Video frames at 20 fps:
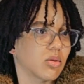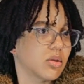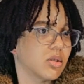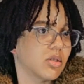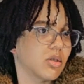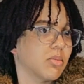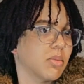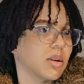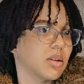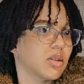only
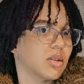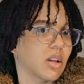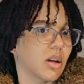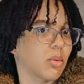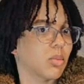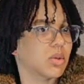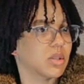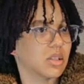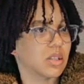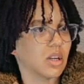so much
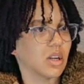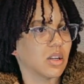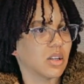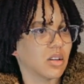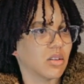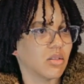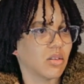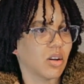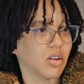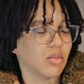that was
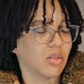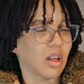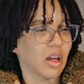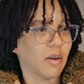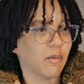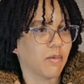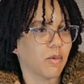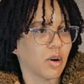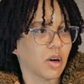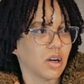done on
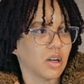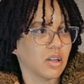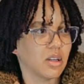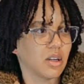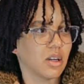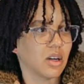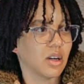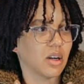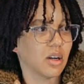that front.